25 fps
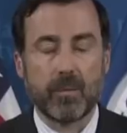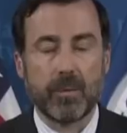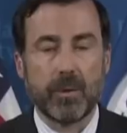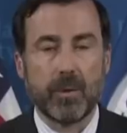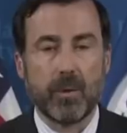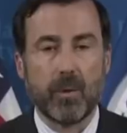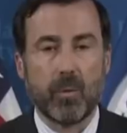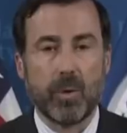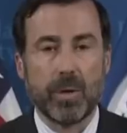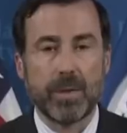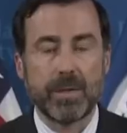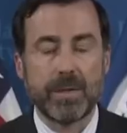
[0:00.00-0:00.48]
you
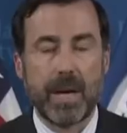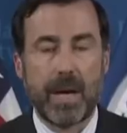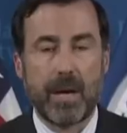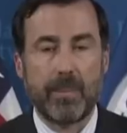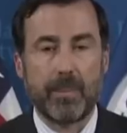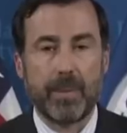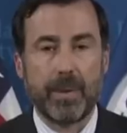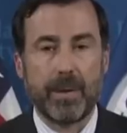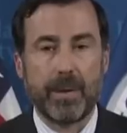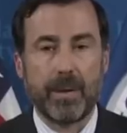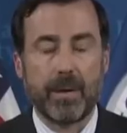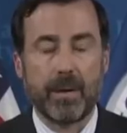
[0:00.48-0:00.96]
know, what's
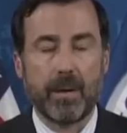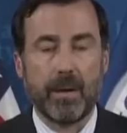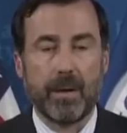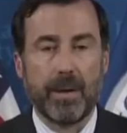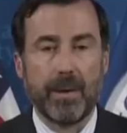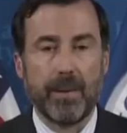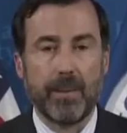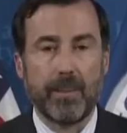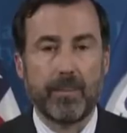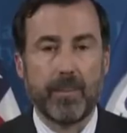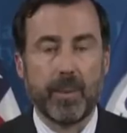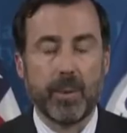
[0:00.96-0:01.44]
happening
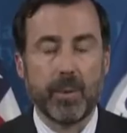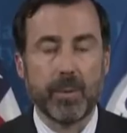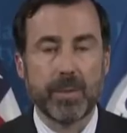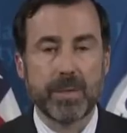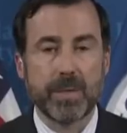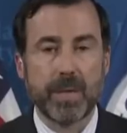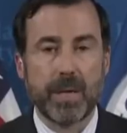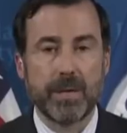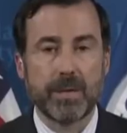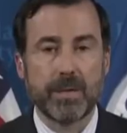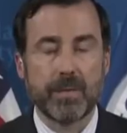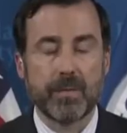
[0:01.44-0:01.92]
on both
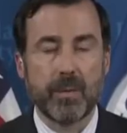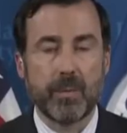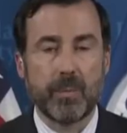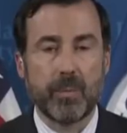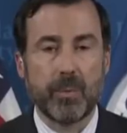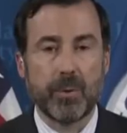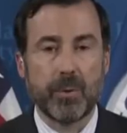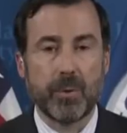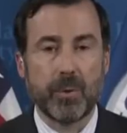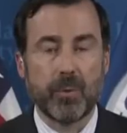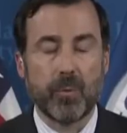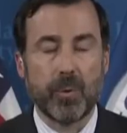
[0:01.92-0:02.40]
sides of the border.